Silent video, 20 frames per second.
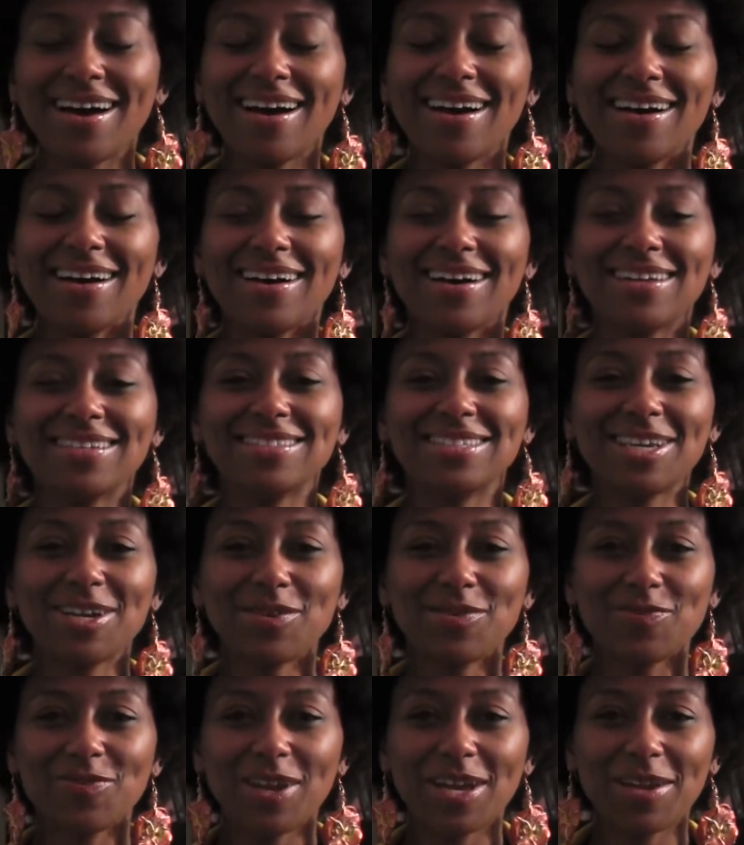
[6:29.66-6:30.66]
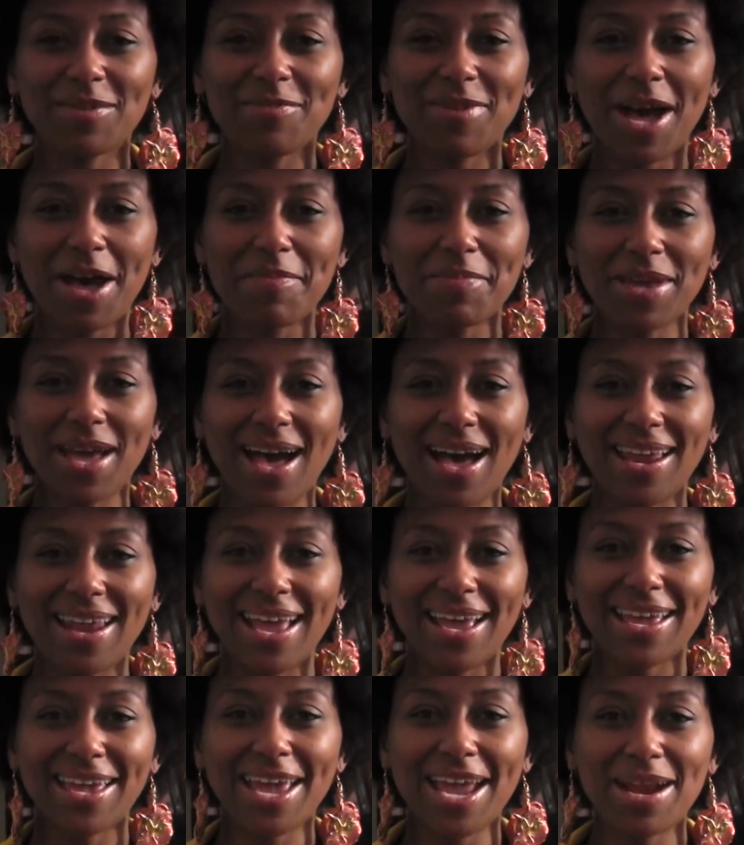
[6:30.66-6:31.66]
a dear friend of mine behind
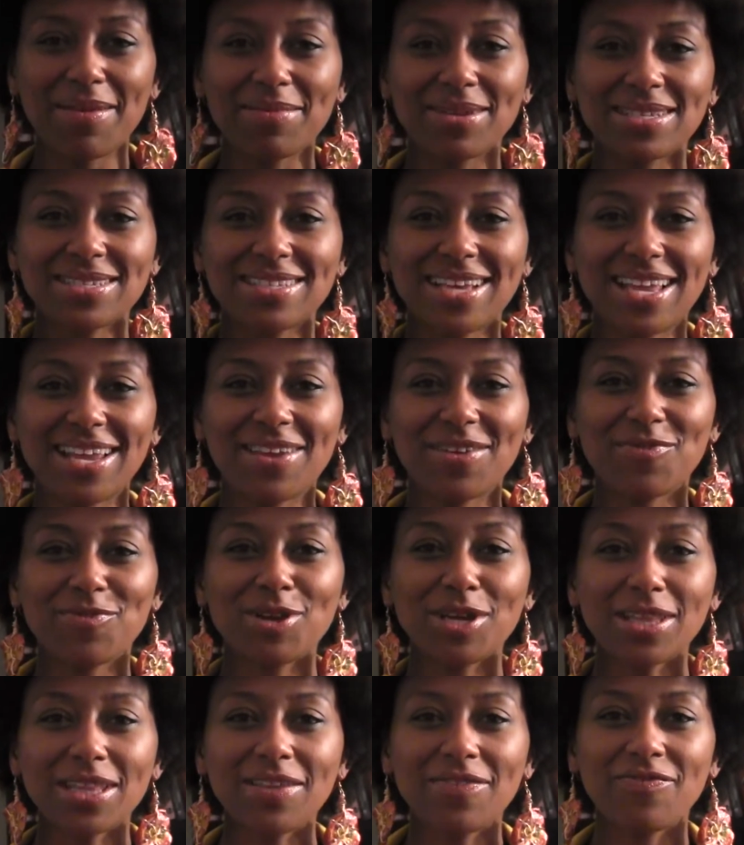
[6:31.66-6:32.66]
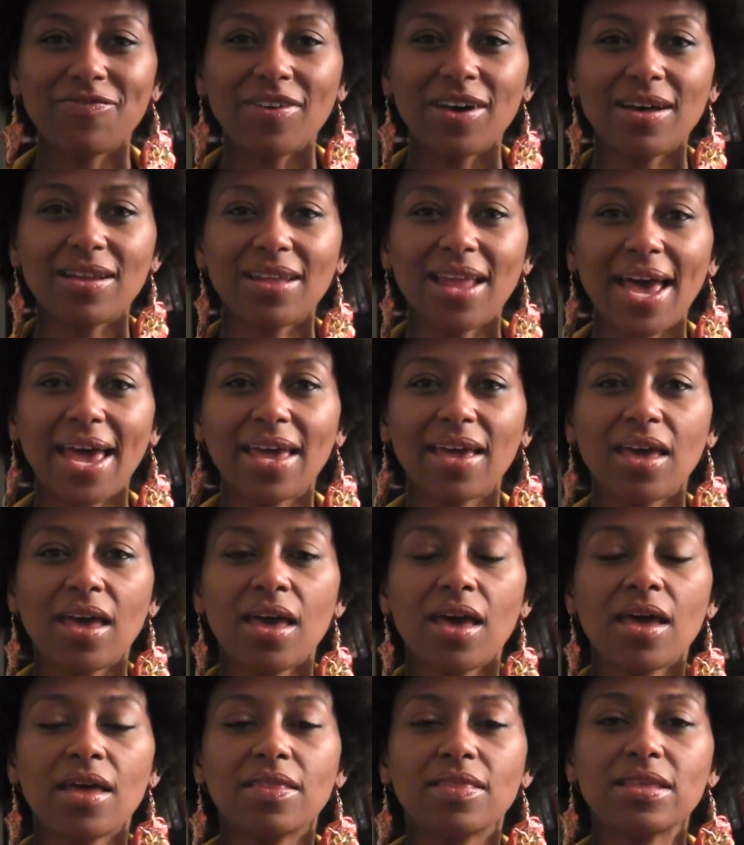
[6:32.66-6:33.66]
that camera said it really felt like
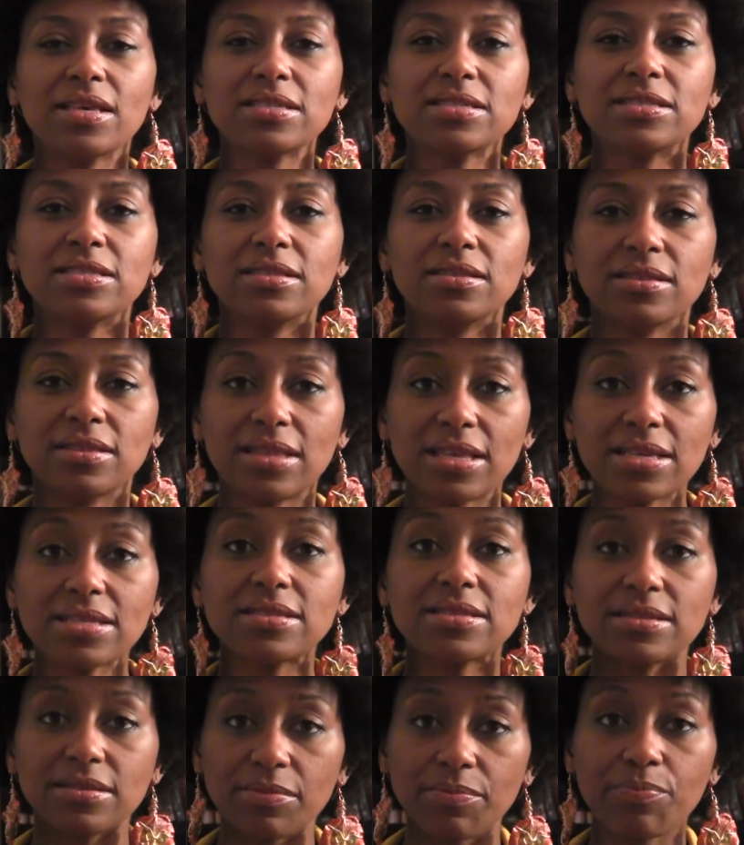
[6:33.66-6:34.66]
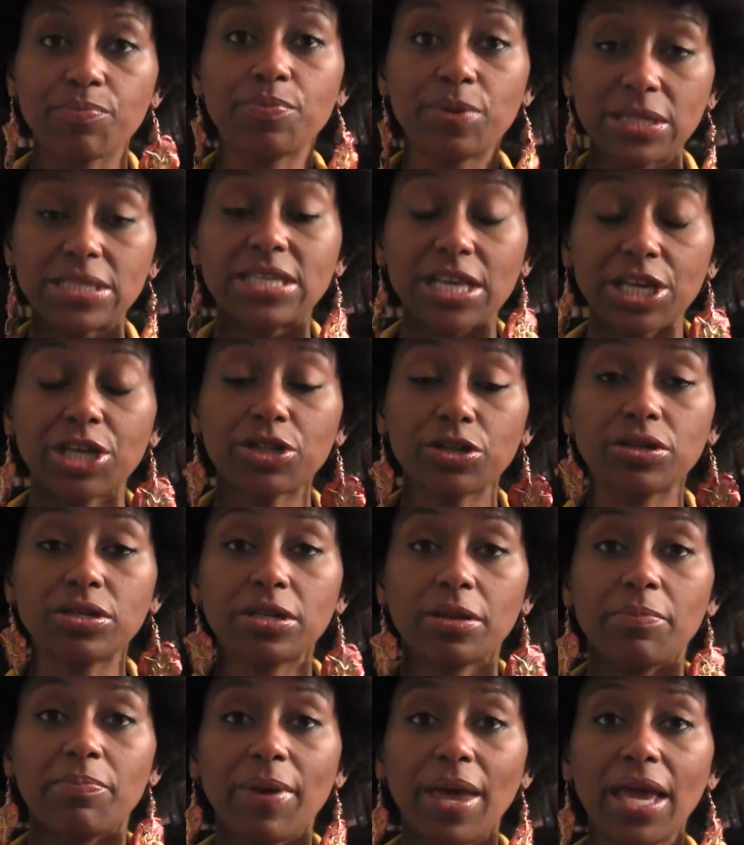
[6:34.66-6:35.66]
this particular
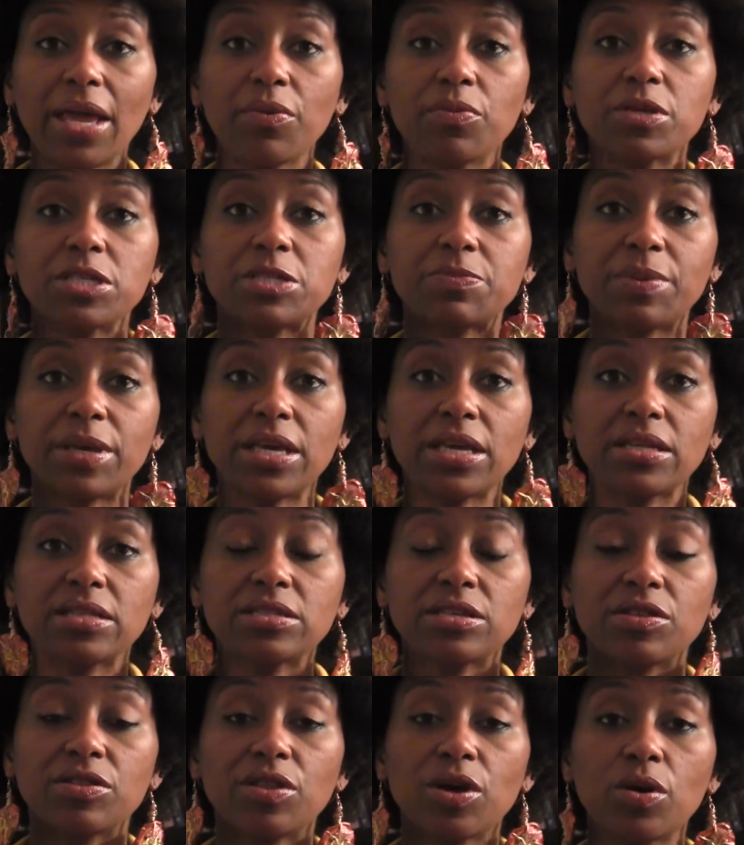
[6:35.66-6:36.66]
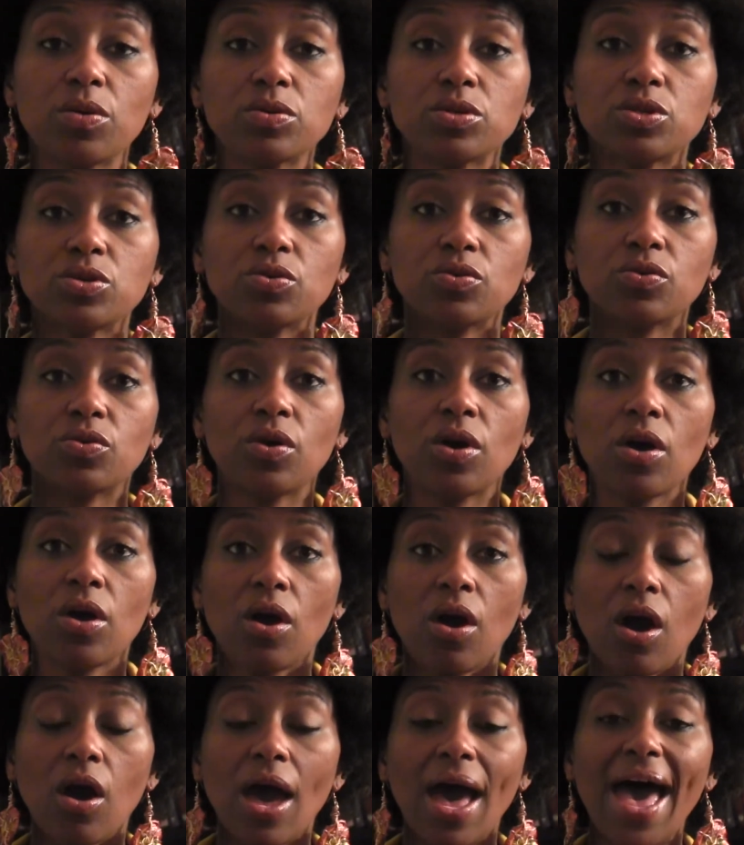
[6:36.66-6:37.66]
debate was speaking to those who
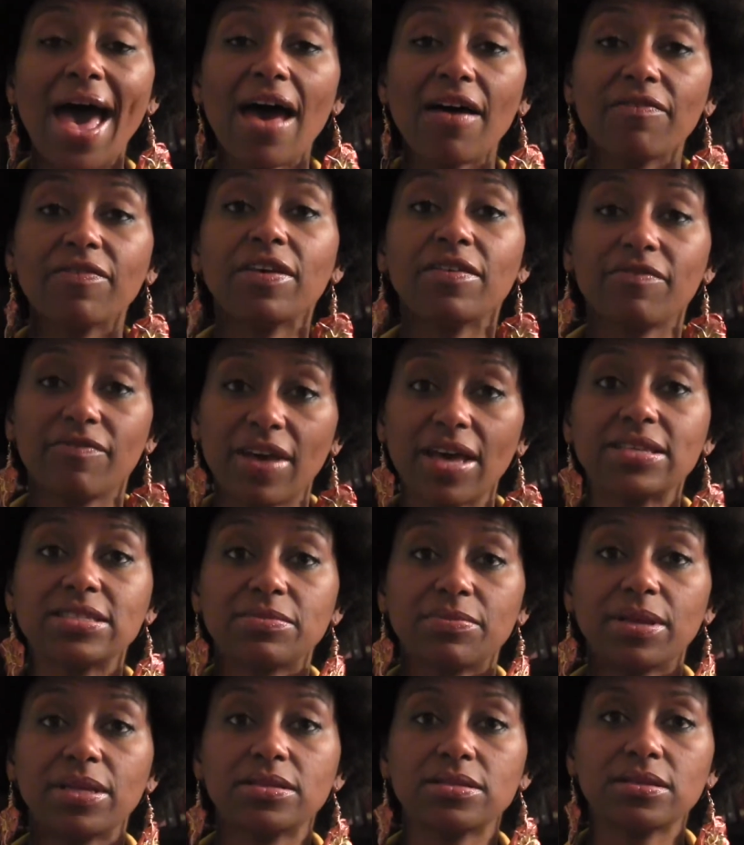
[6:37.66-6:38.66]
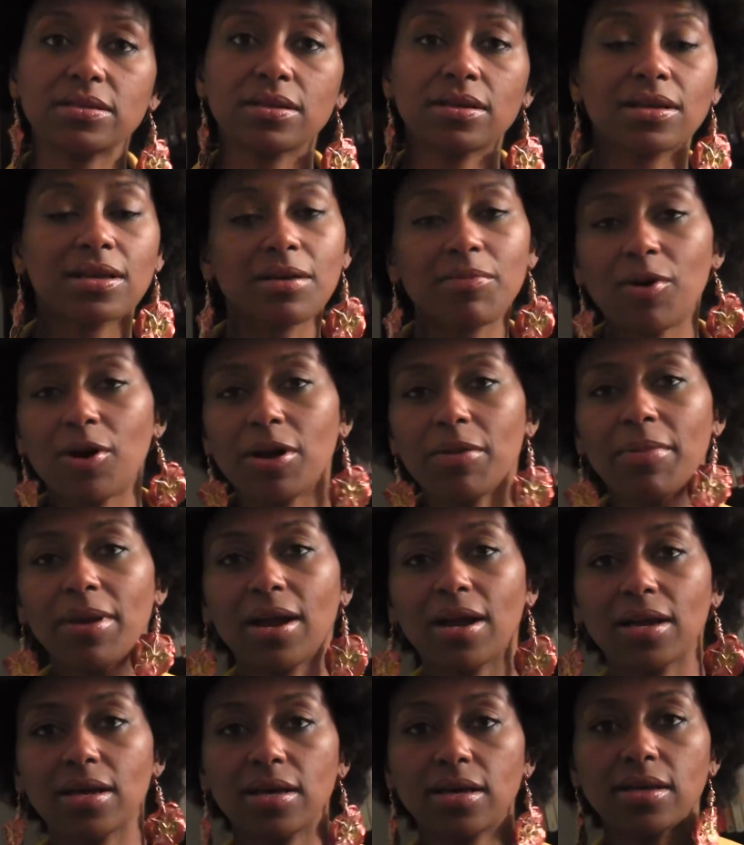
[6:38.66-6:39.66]
have investments. Come on,
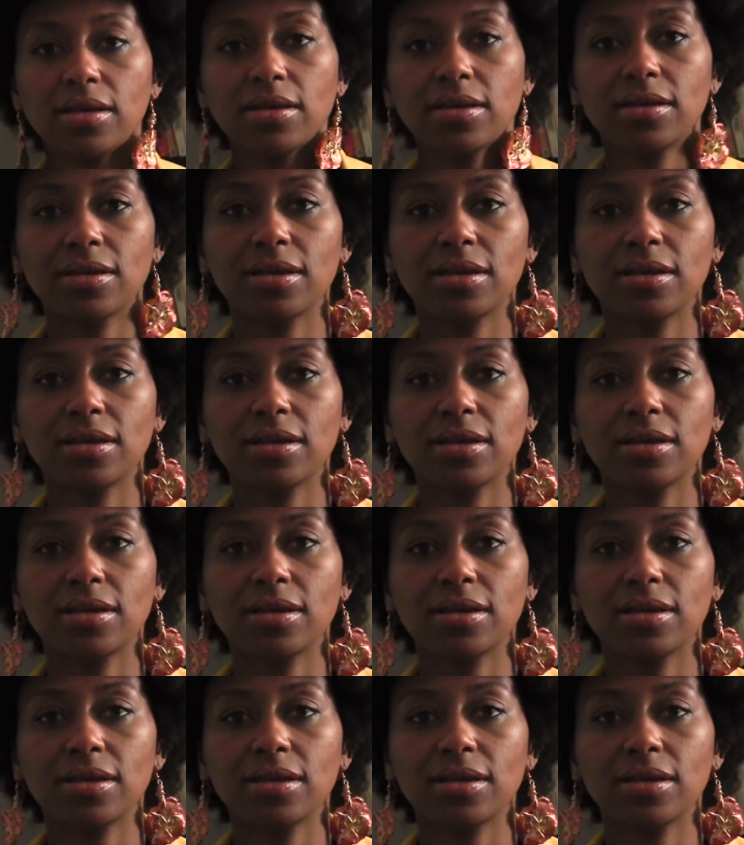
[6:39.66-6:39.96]
America.